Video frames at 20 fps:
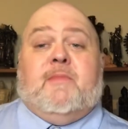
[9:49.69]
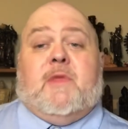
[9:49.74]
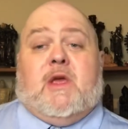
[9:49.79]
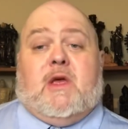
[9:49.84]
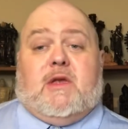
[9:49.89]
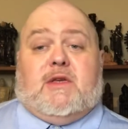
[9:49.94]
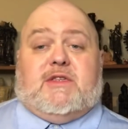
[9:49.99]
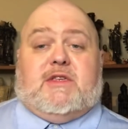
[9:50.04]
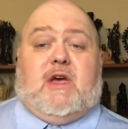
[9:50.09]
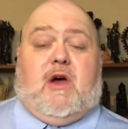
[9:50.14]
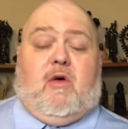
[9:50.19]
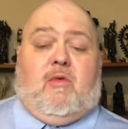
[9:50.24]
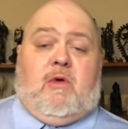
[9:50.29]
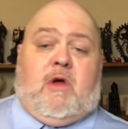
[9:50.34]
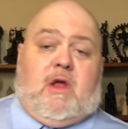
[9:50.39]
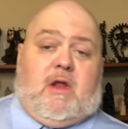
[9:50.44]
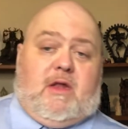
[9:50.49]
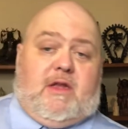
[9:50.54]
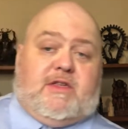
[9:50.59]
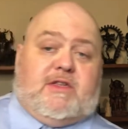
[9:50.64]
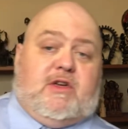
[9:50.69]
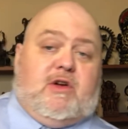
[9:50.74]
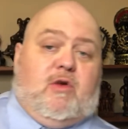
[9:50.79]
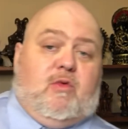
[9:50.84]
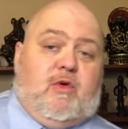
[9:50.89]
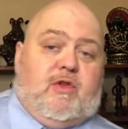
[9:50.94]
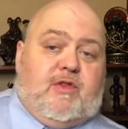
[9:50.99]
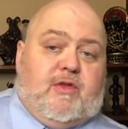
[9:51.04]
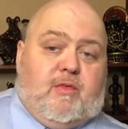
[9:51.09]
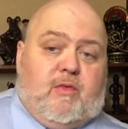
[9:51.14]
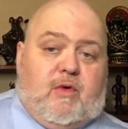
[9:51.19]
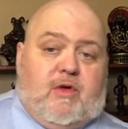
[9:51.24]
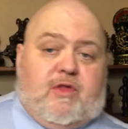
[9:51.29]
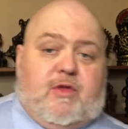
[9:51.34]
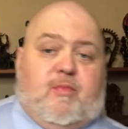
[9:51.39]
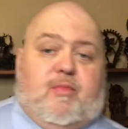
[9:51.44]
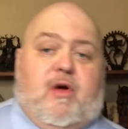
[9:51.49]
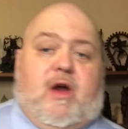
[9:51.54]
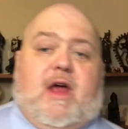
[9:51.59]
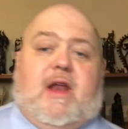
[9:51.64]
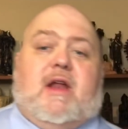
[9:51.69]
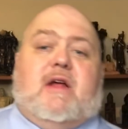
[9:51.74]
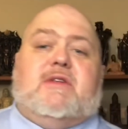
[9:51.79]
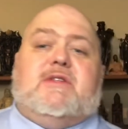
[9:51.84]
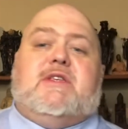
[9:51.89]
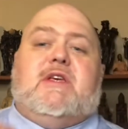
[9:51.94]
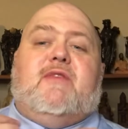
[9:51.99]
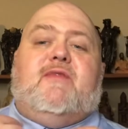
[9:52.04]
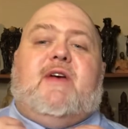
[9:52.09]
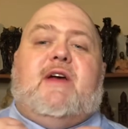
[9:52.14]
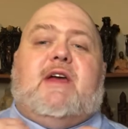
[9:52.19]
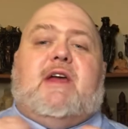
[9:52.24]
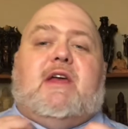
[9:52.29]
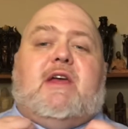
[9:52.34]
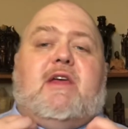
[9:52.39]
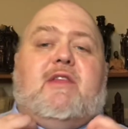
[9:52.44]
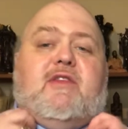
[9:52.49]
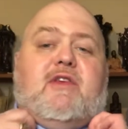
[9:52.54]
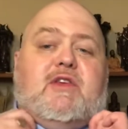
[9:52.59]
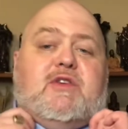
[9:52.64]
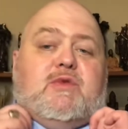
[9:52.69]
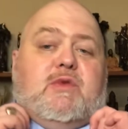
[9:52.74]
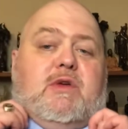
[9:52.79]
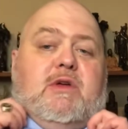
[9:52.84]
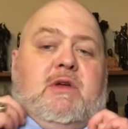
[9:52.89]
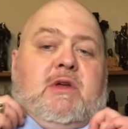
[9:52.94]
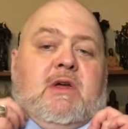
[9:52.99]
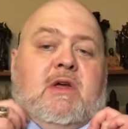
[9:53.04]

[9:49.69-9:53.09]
So let's go with the Pratt. I'll see if I can get this one.